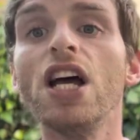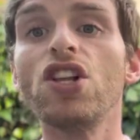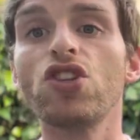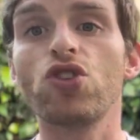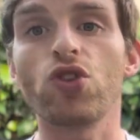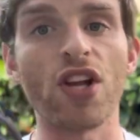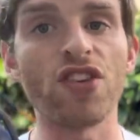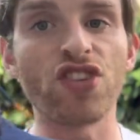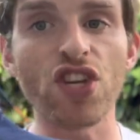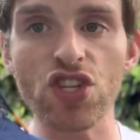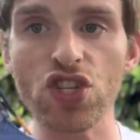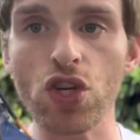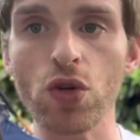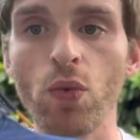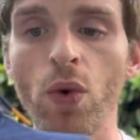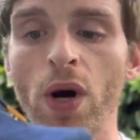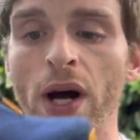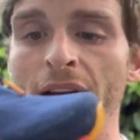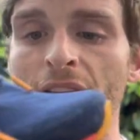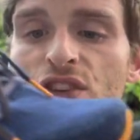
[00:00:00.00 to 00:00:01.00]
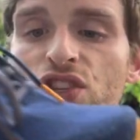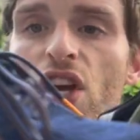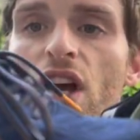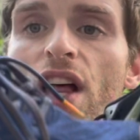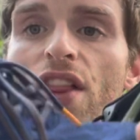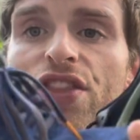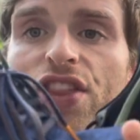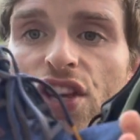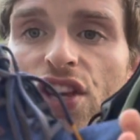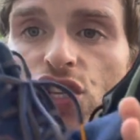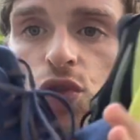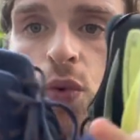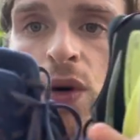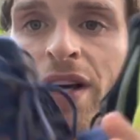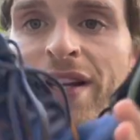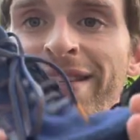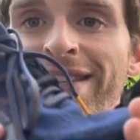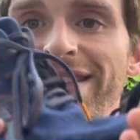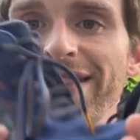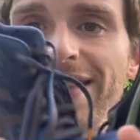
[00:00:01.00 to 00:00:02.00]
Transition-wise, this
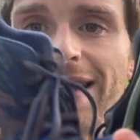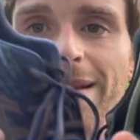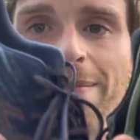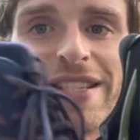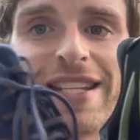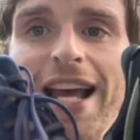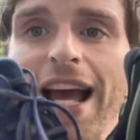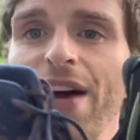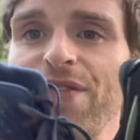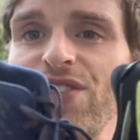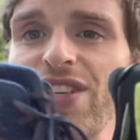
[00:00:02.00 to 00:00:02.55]
one seems to have